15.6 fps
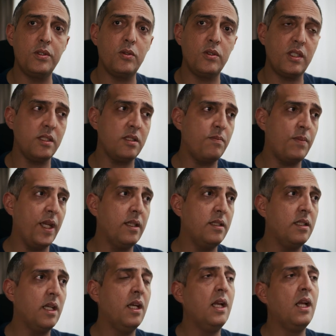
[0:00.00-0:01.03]
to
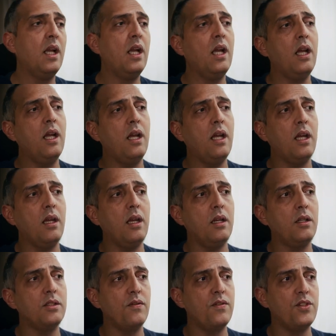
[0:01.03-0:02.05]
suspect
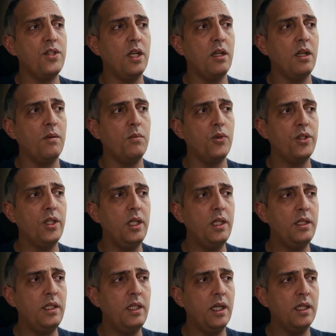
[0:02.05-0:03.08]
esophageal motility.